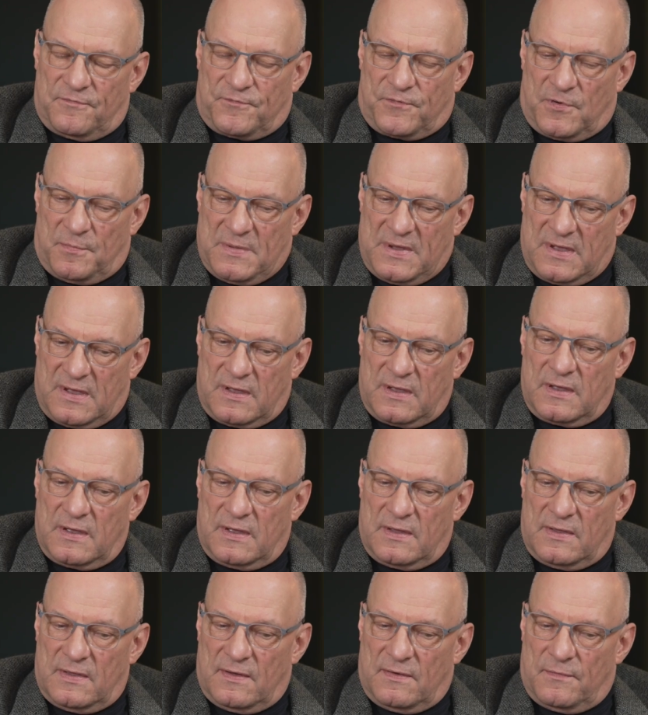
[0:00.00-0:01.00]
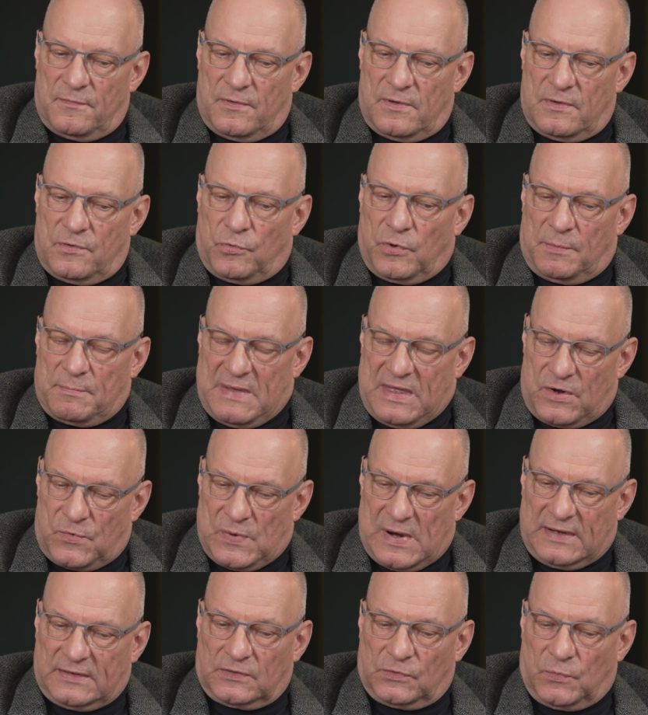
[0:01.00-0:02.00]
For me, what made it
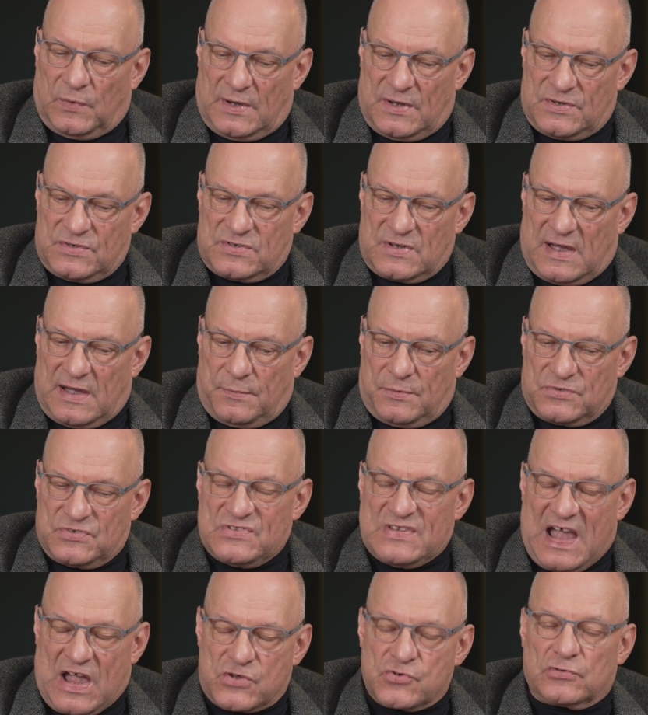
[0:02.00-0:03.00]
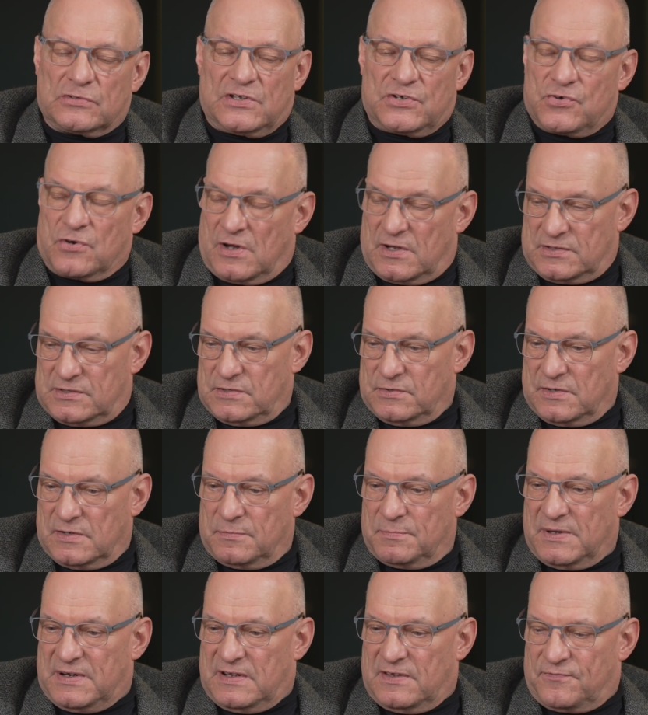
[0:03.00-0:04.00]
regular was I was naturally drawn to
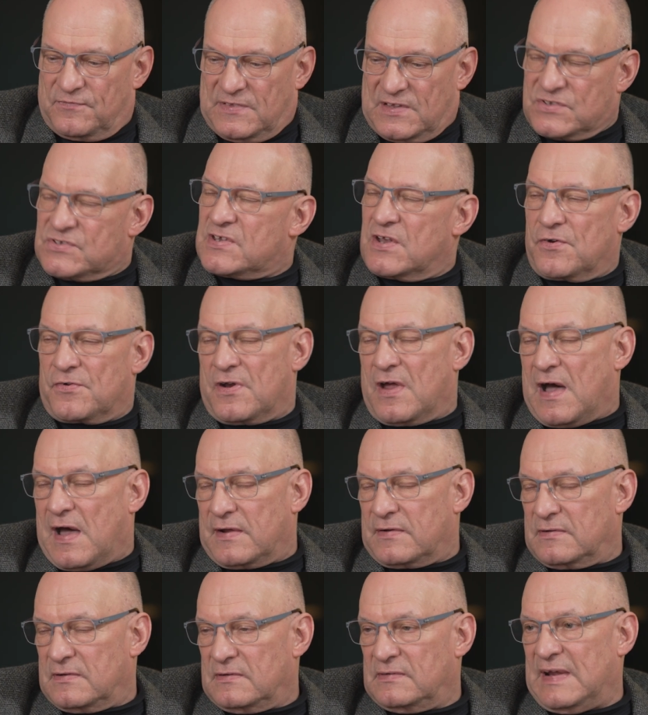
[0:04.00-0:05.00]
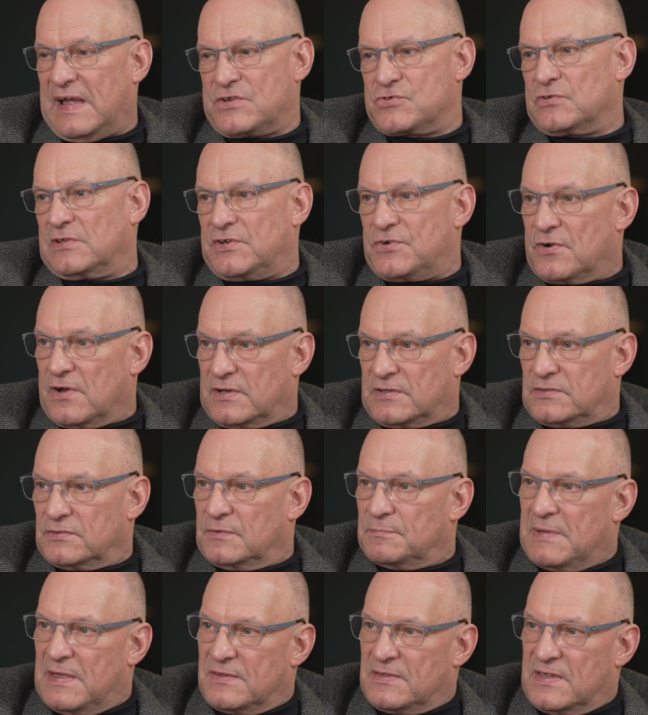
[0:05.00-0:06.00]
it. But let's say you're not naturally drawn to
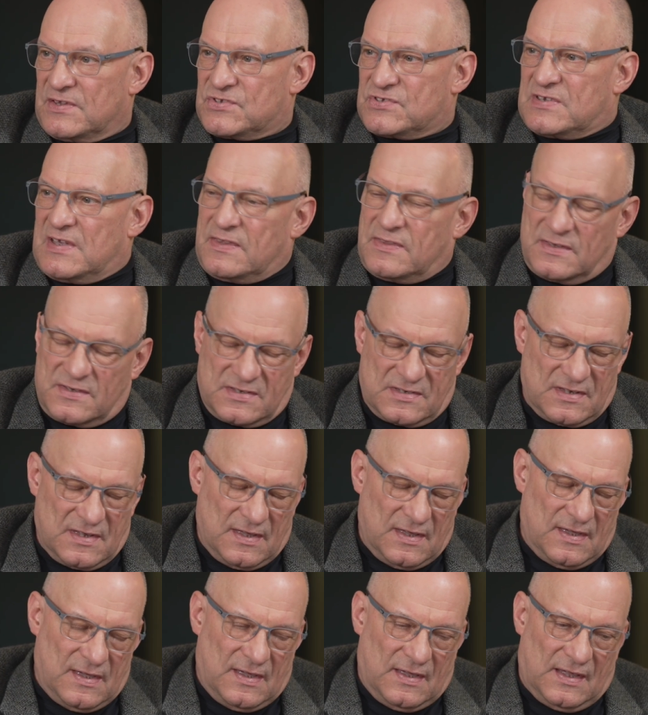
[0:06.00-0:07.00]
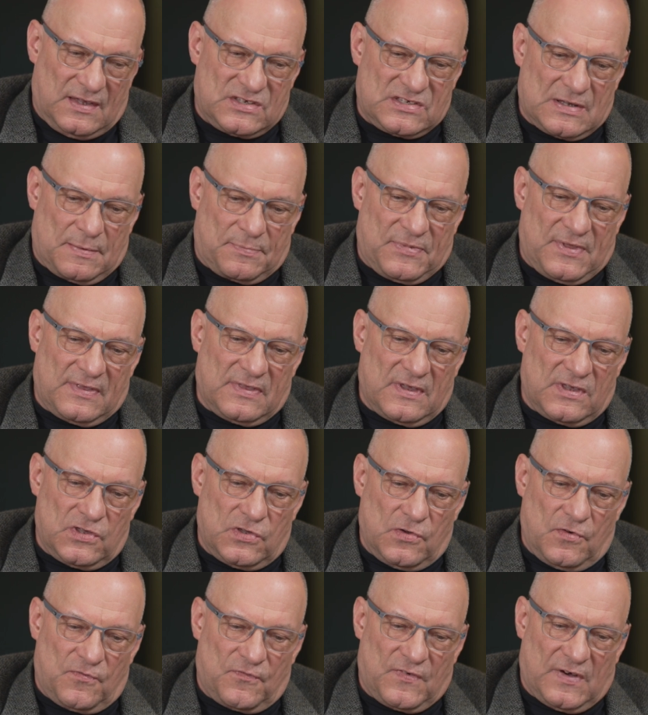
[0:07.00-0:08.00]
it. Let's say that it's something that
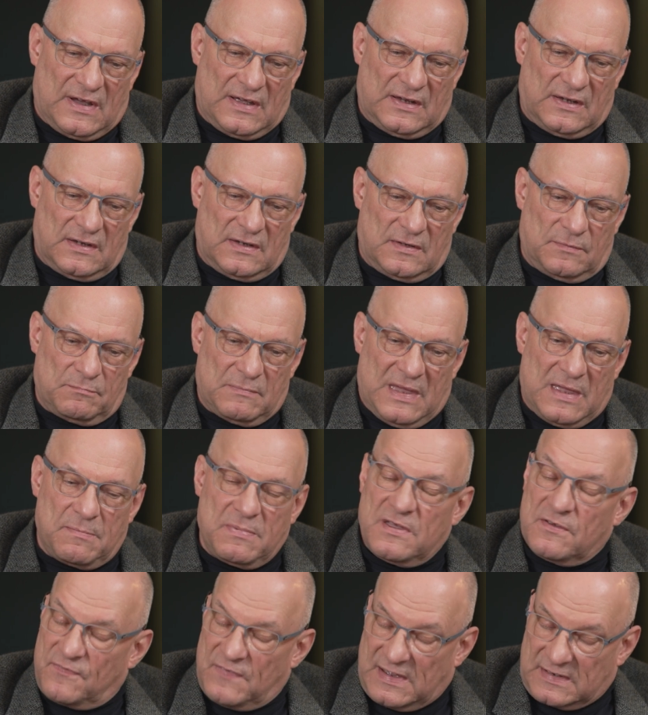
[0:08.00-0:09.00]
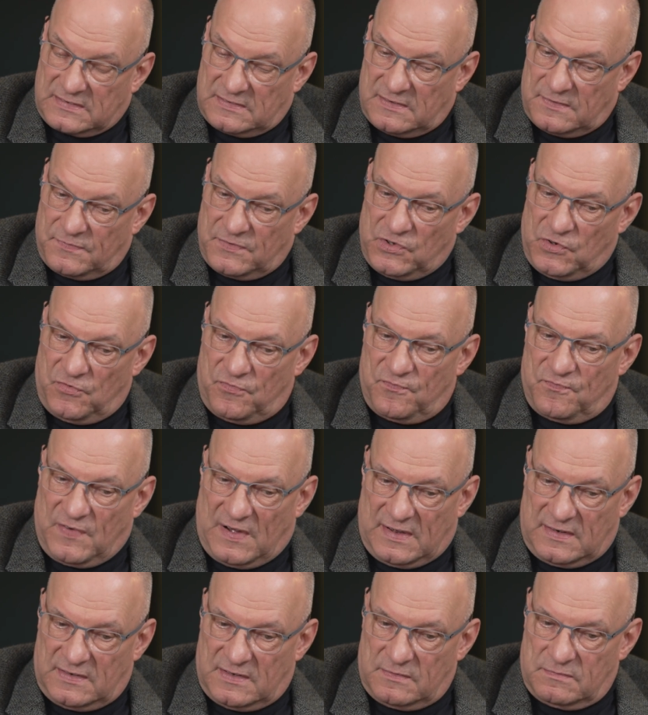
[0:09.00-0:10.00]
you find may be effective and you
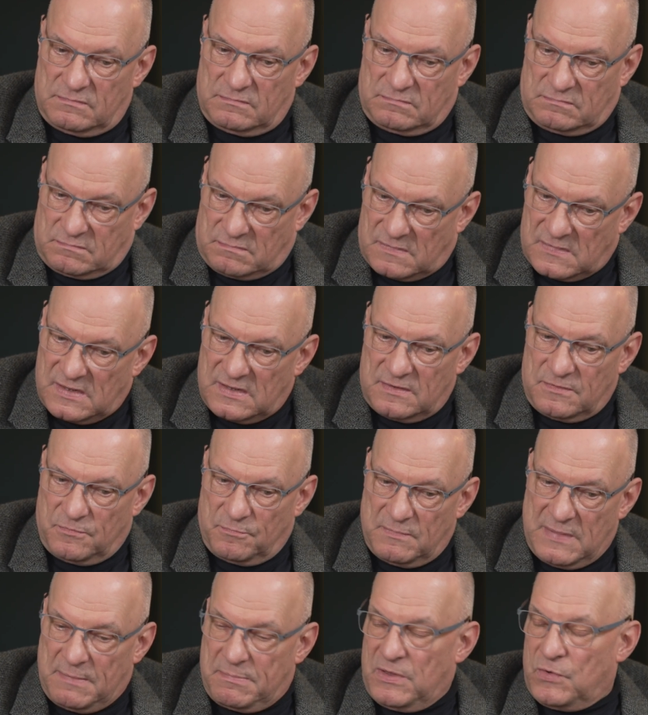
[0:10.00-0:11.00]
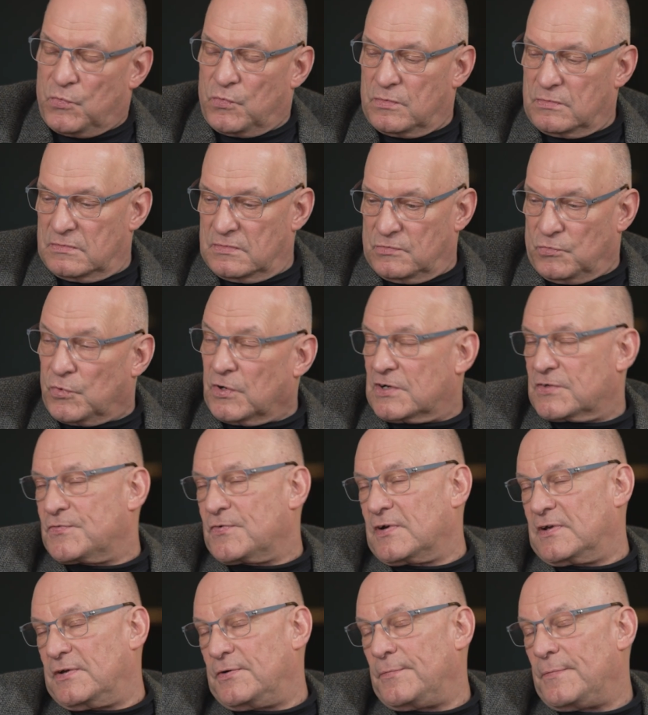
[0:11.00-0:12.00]
find it maybe works
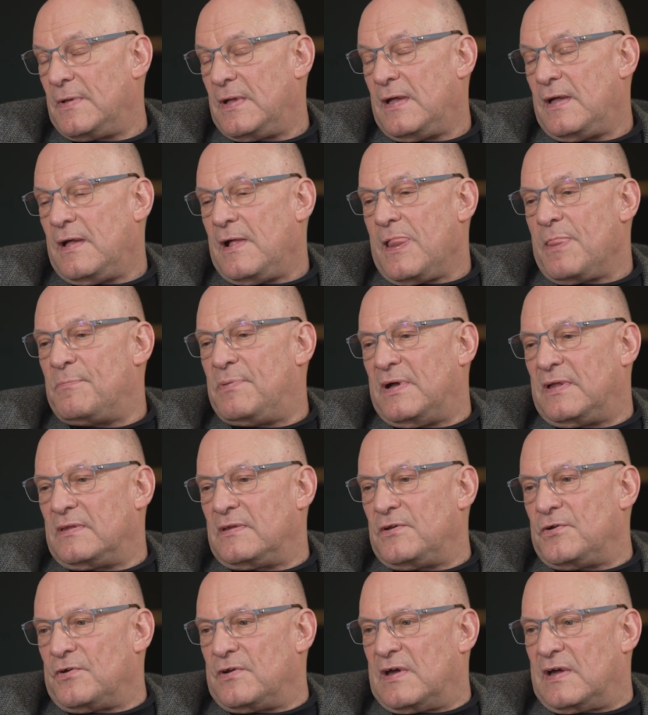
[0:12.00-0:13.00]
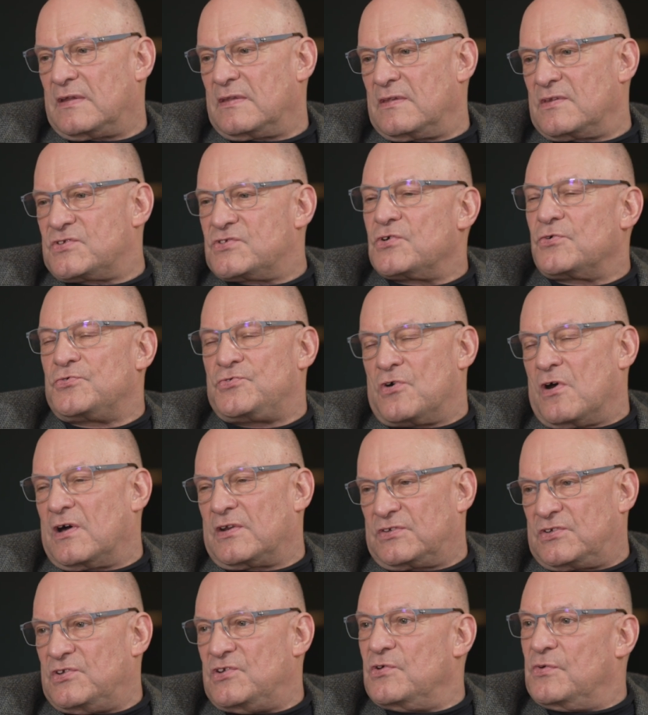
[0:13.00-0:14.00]
for you, but you're not so
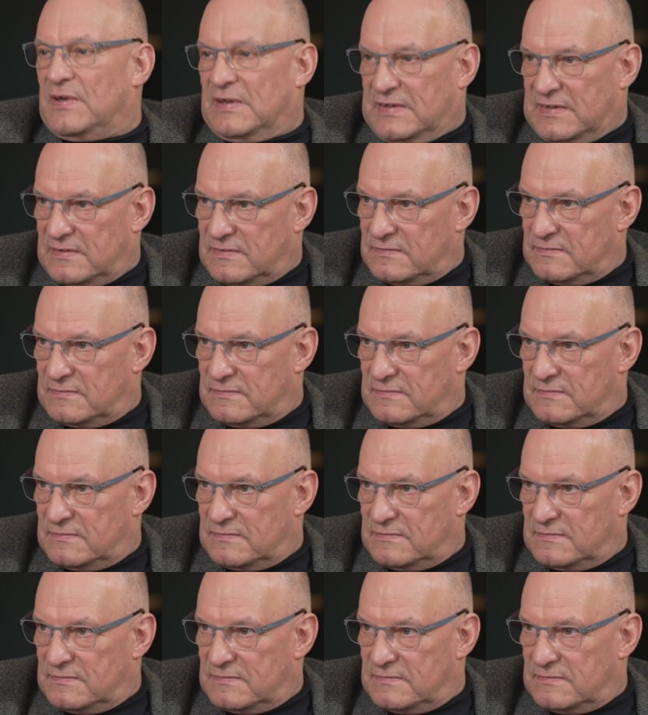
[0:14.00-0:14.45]
drawn to doing it.